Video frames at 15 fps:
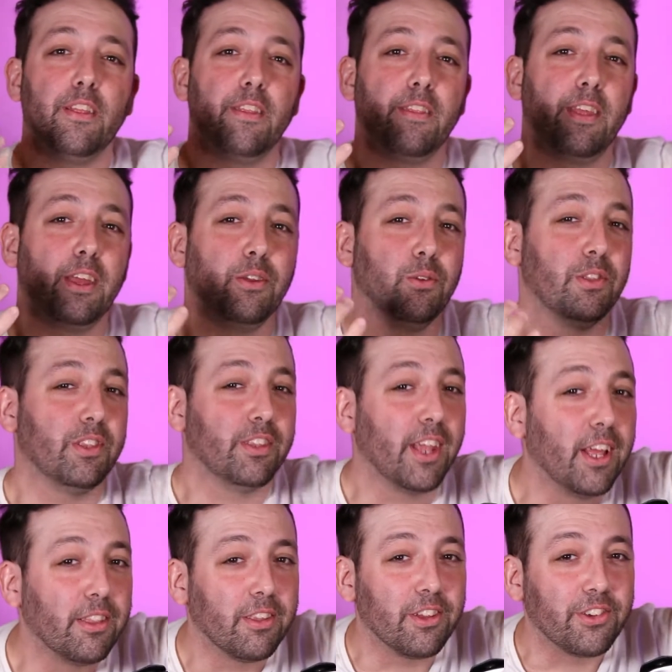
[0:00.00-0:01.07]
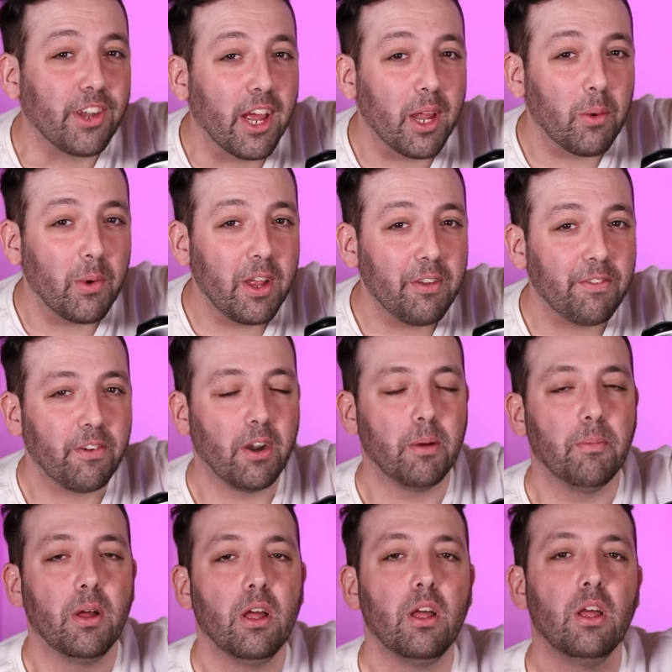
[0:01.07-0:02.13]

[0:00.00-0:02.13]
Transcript: that you tend to shy away from,